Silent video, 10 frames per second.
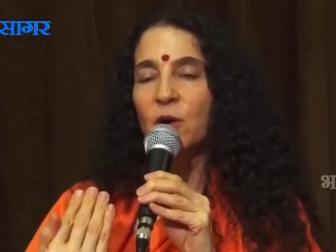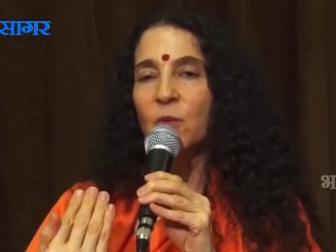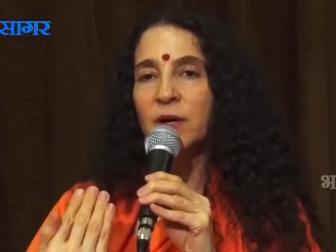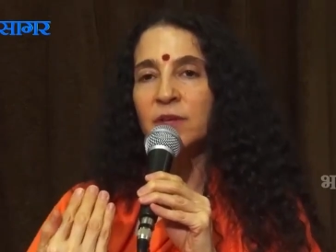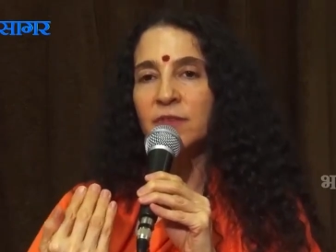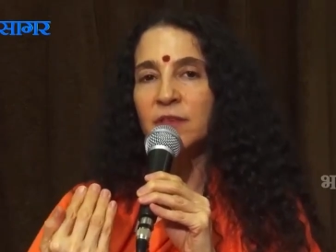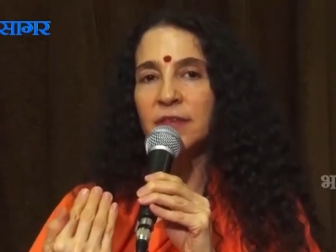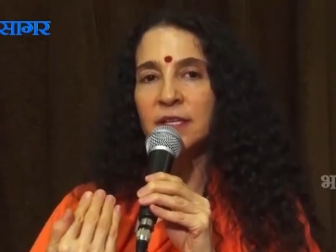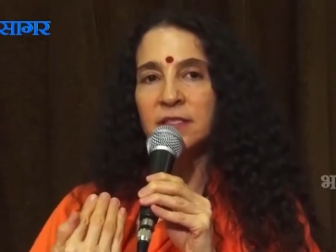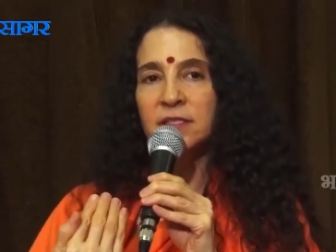One of the
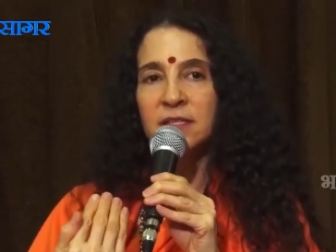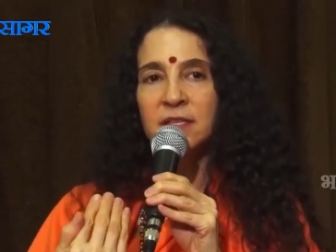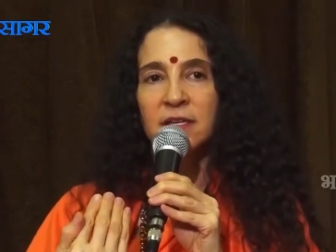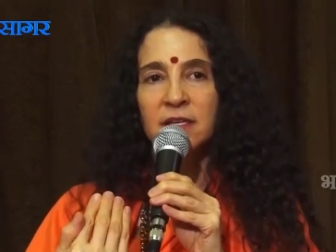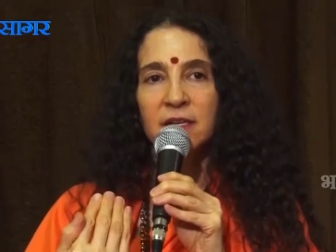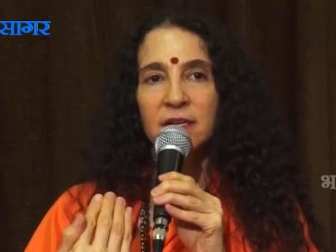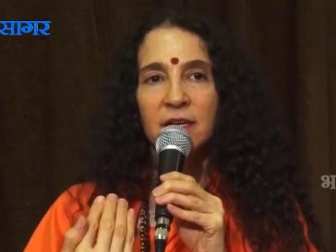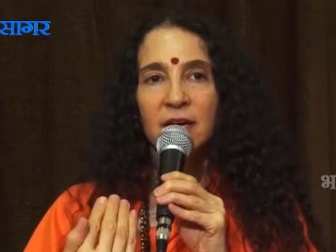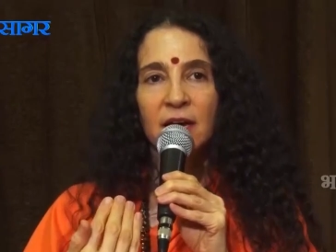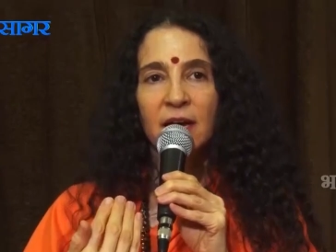things that
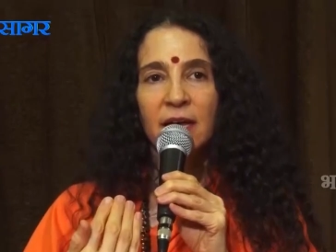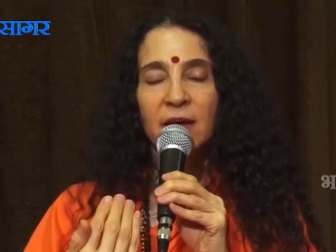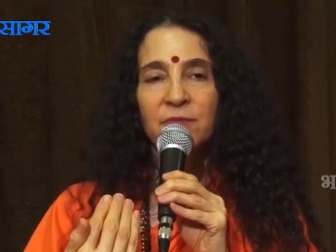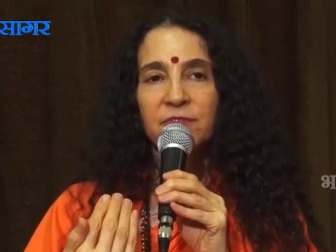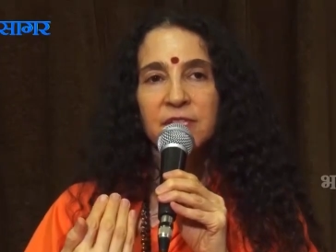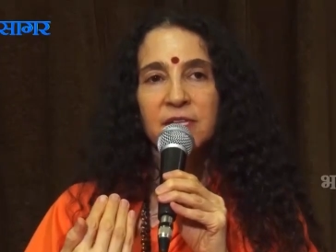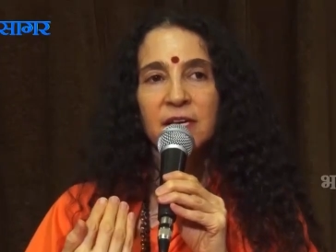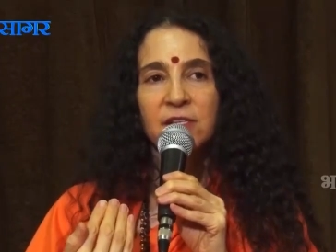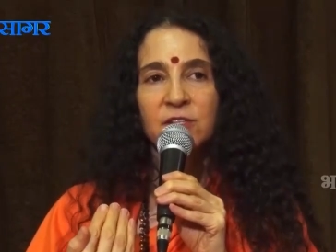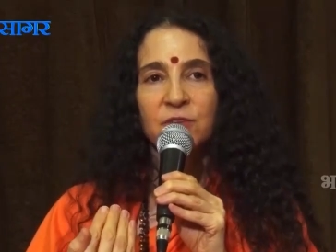I
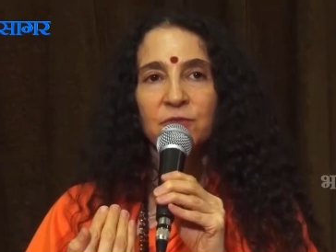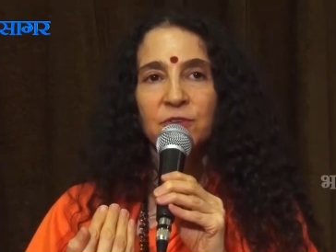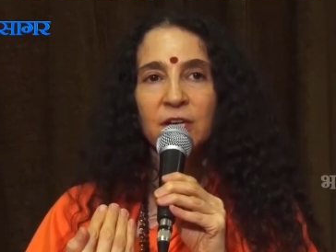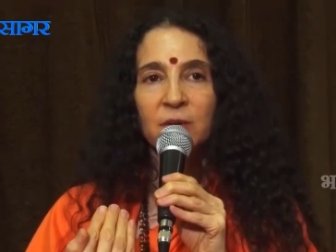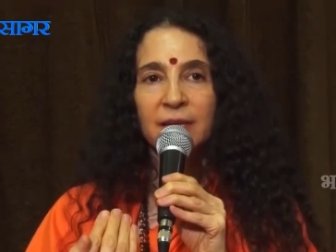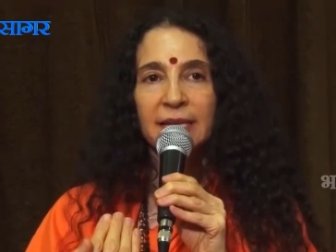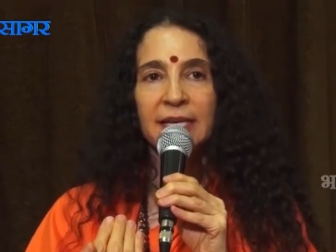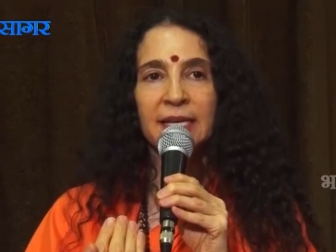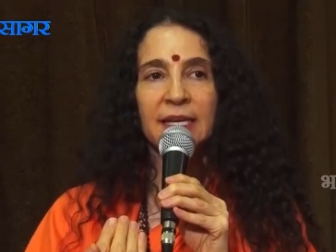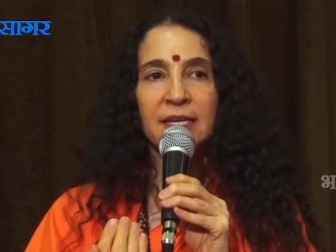emphasize so
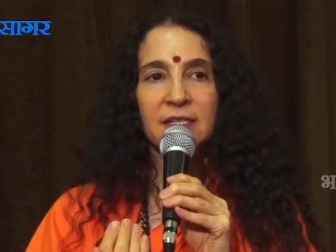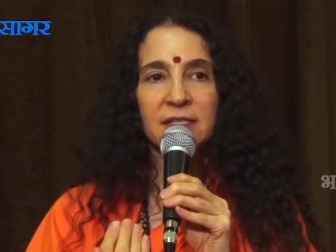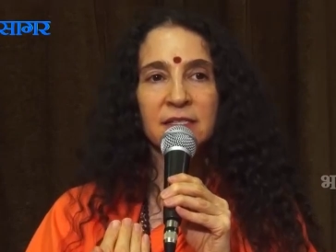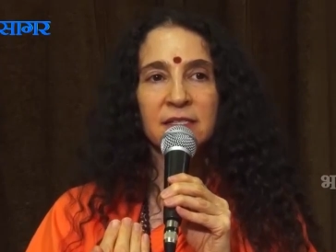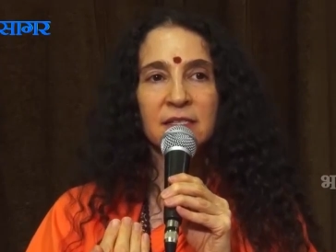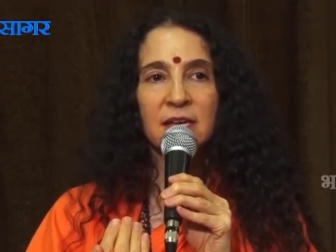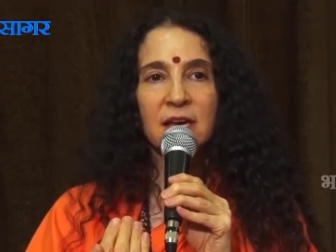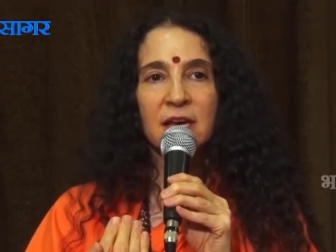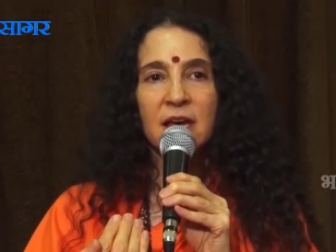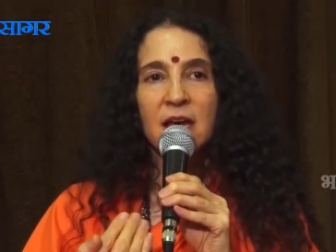frequently is
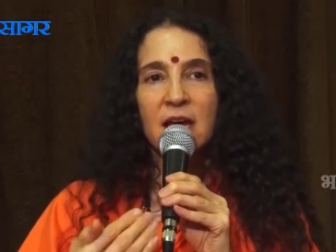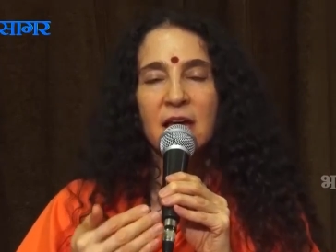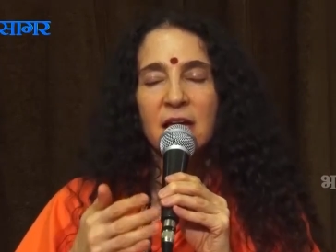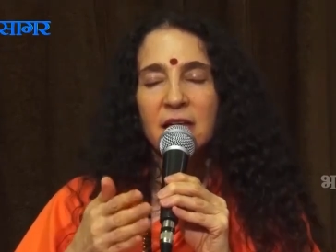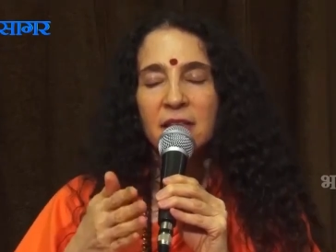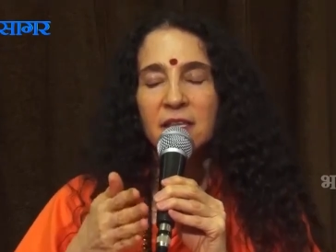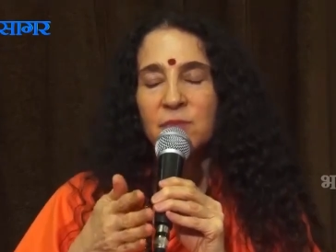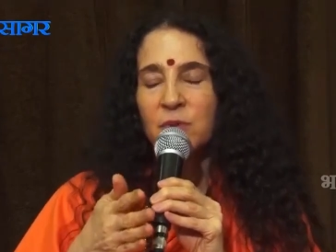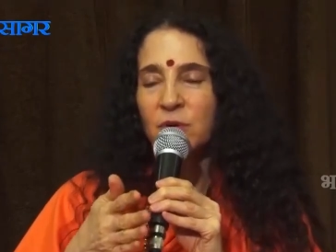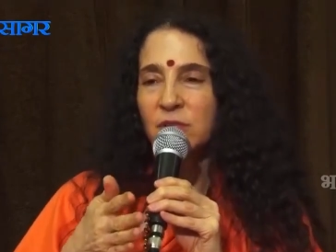the
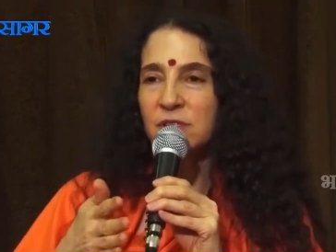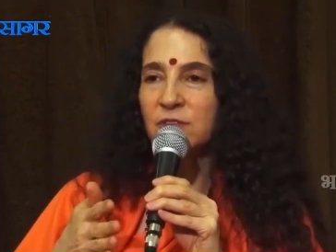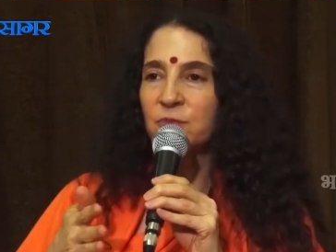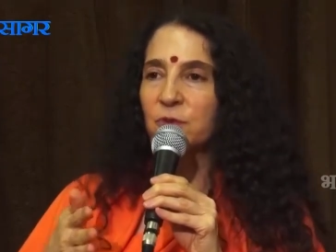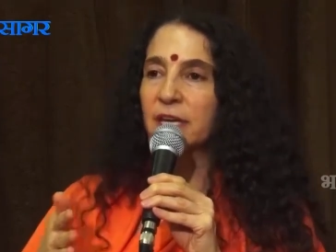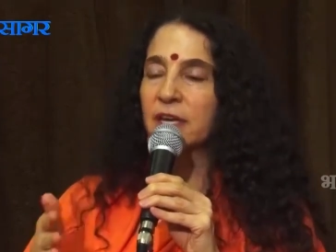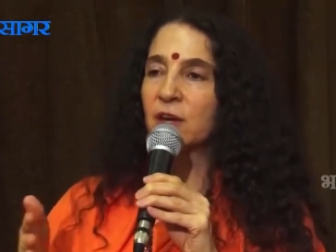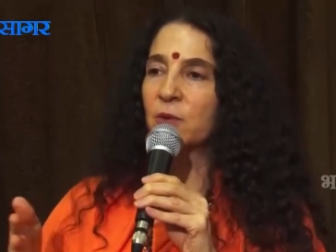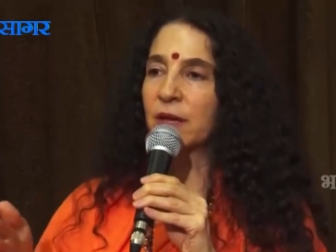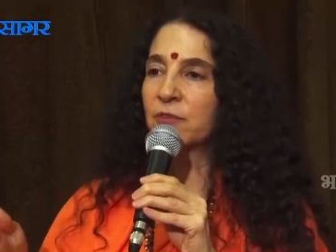importance of
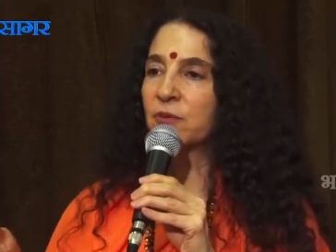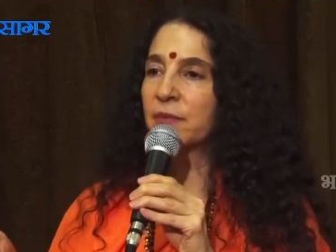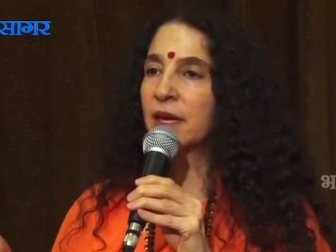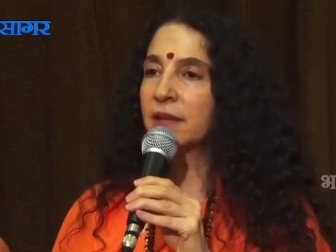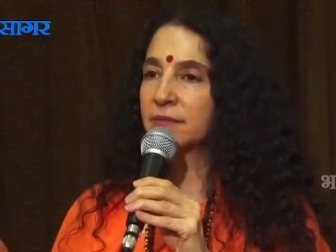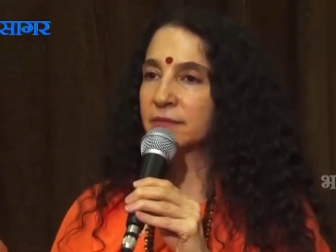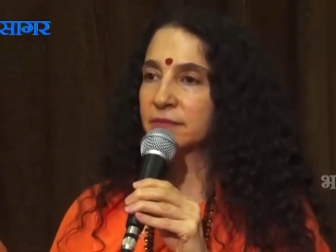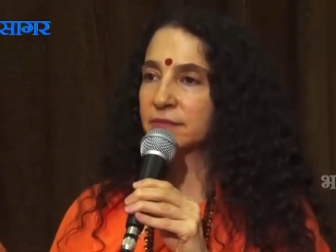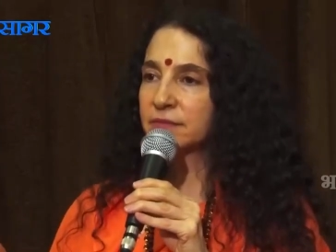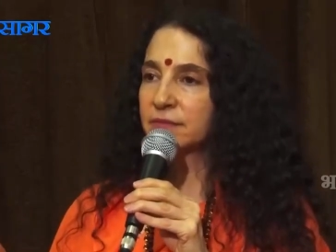breaking away from that
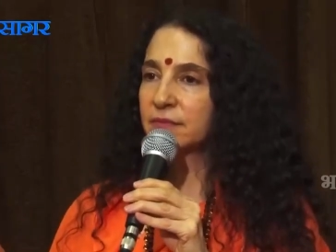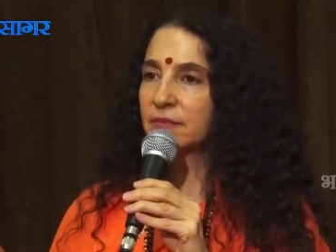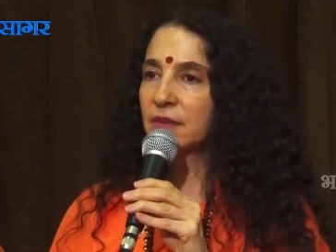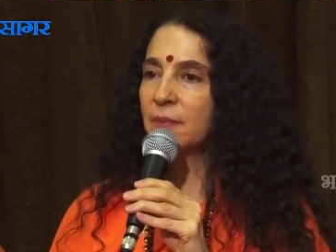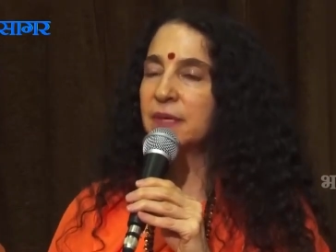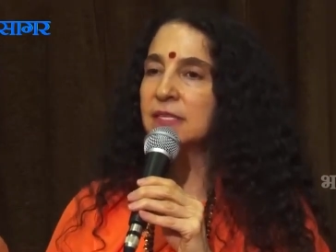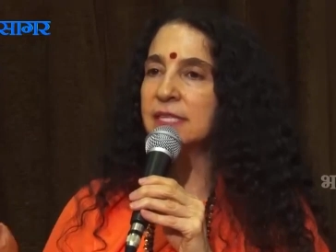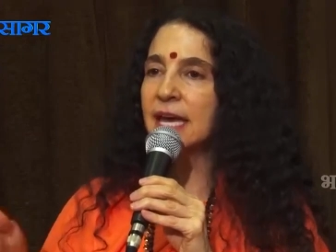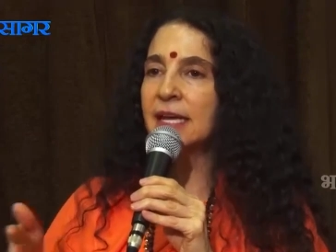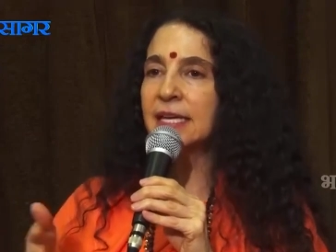because
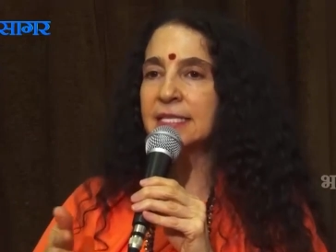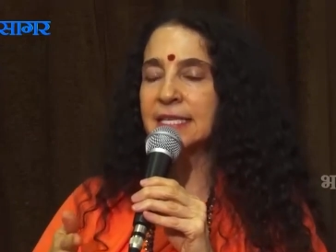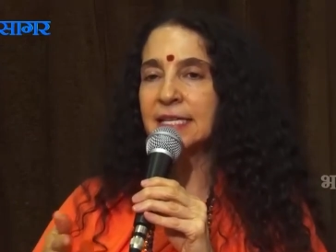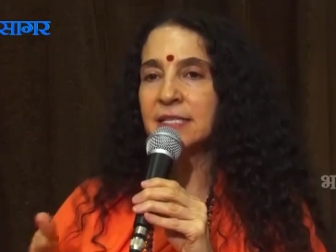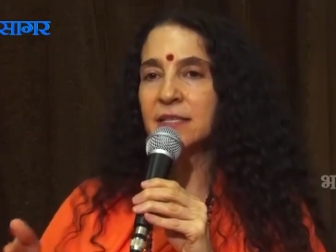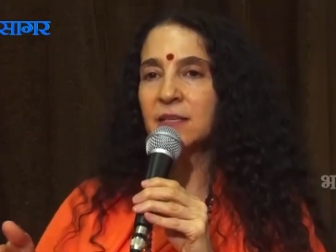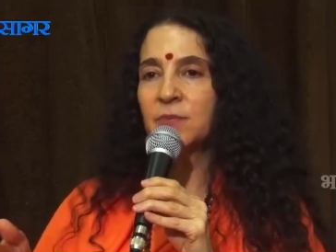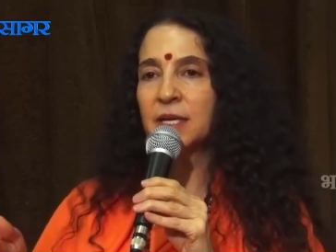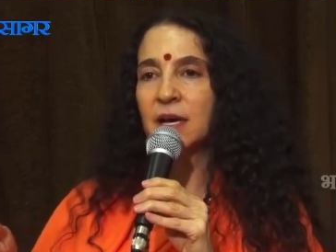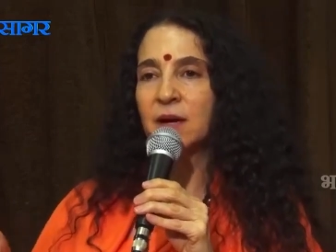that identity
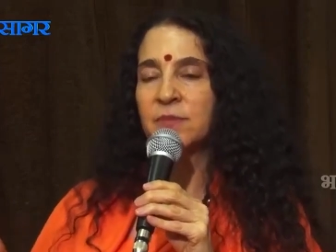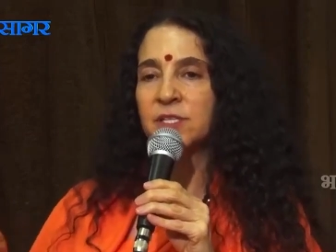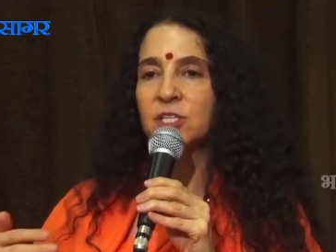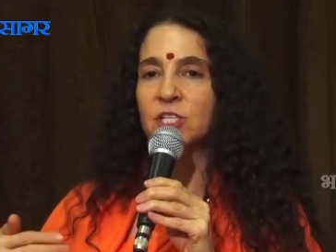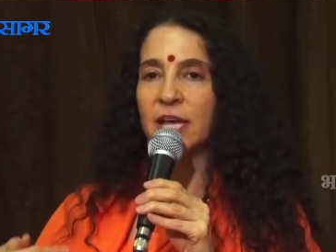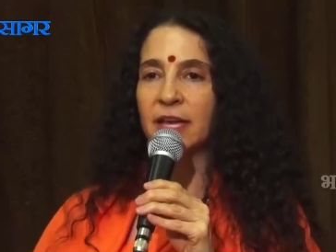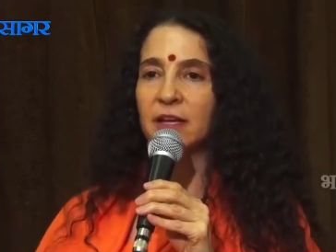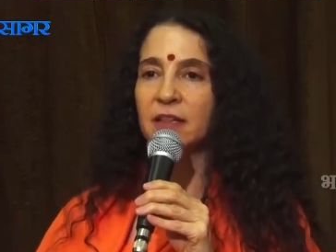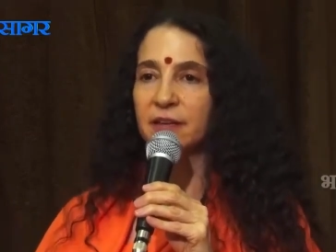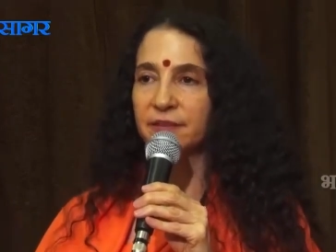becomes a
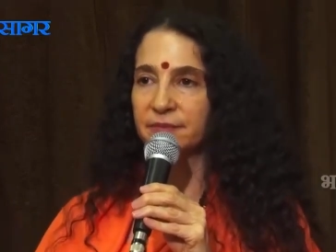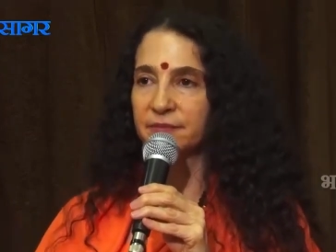jail.